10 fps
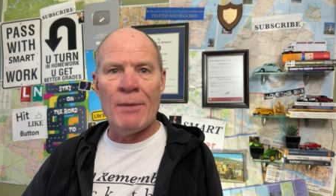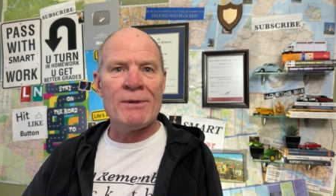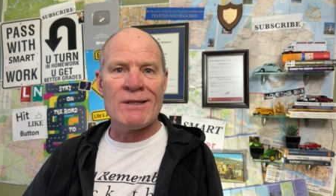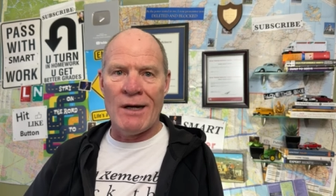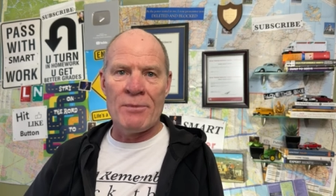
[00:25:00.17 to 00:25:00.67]
at
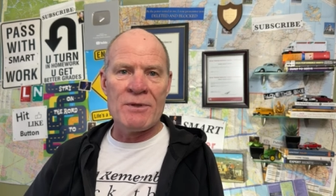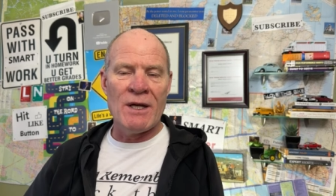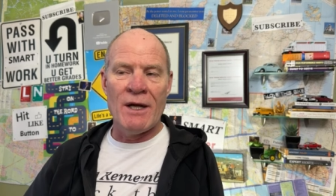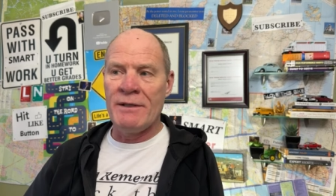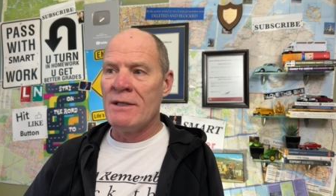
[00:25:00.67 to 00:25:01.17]
stop
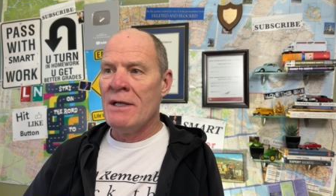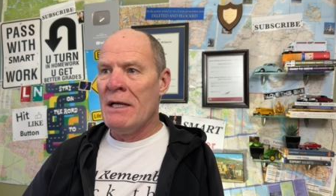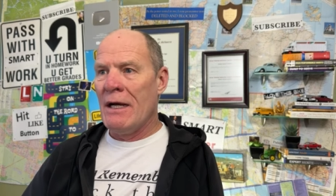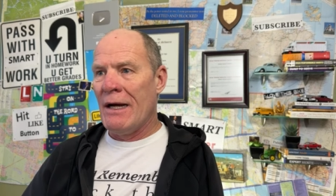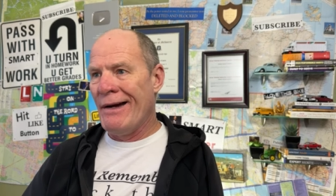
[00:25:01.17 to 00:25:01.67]
signs,
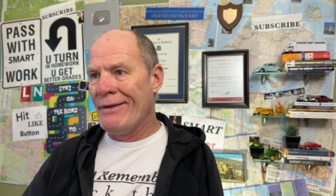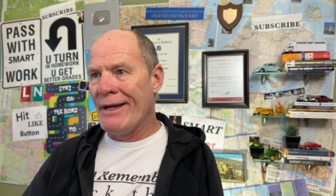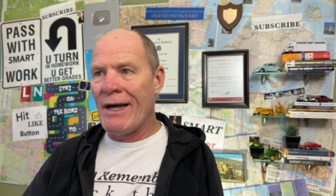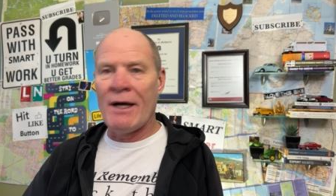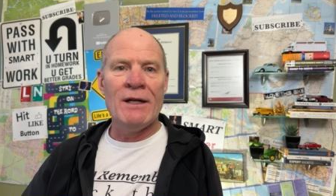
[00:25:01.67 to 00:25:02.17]
uh, they
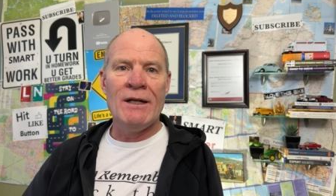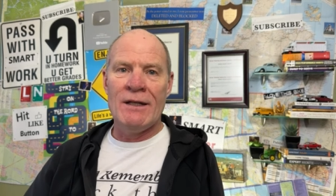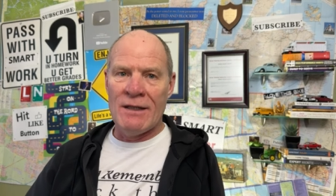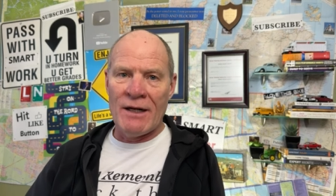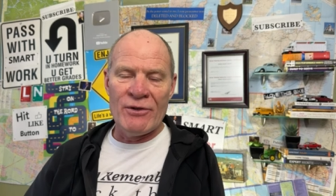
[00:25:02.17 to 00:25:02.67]
cut in, in
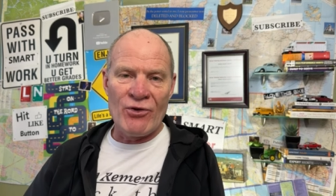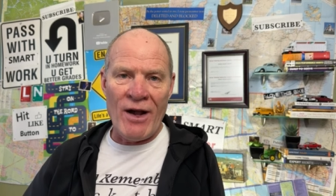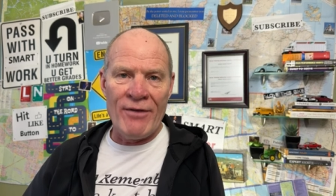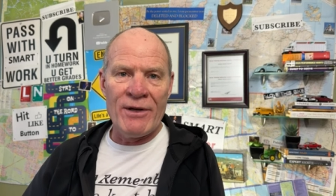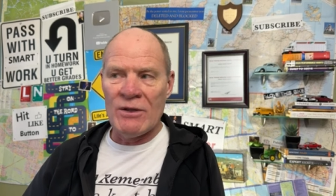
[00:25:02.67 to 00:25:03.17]
and out of
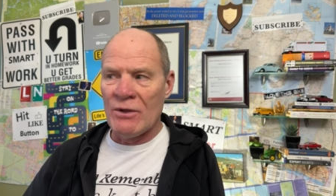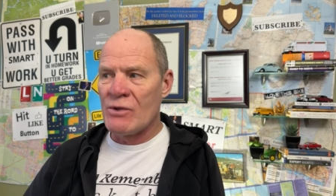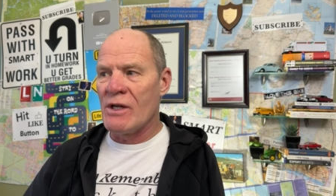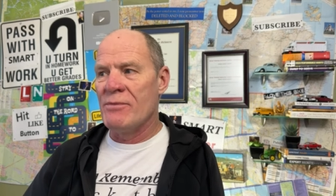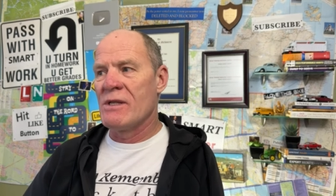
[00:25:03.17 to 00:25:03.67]
traffic, and those
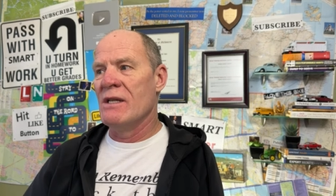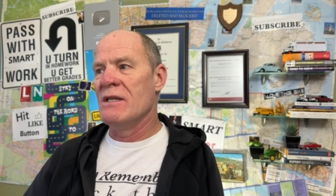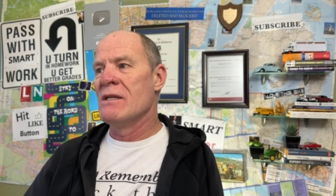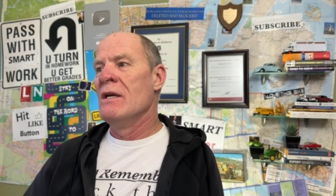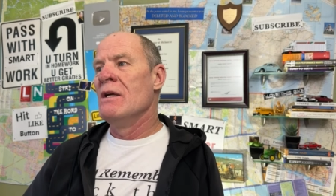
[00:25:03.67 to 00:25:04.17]
types of things.
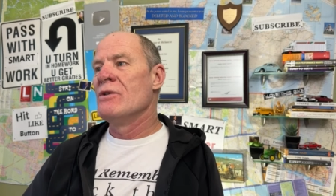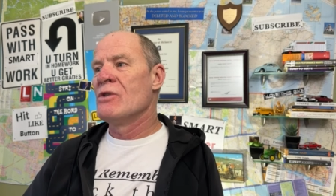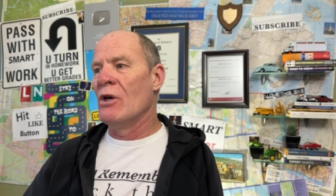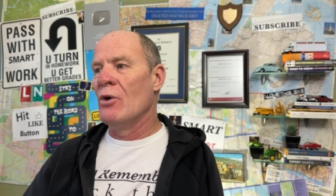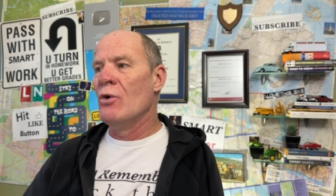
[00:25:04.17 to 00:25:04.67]

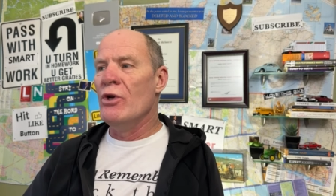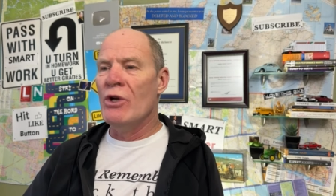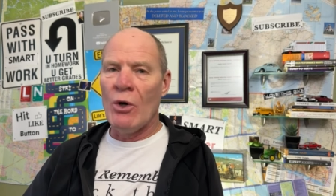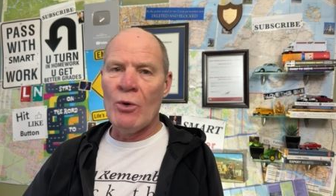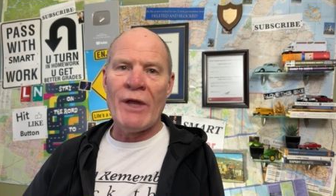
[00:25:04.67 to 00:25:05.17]
So,
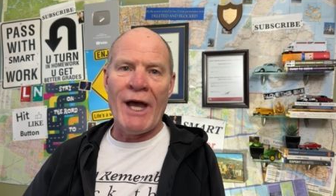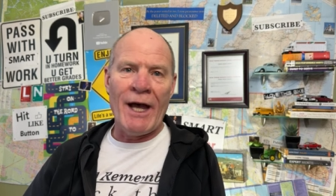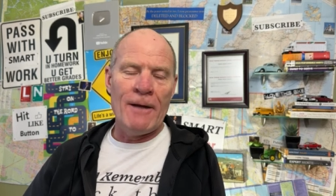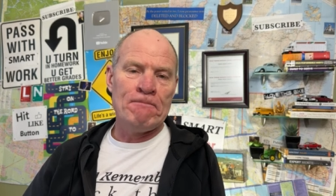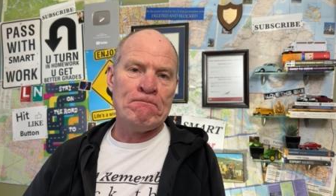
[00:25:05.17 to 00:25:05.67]
know that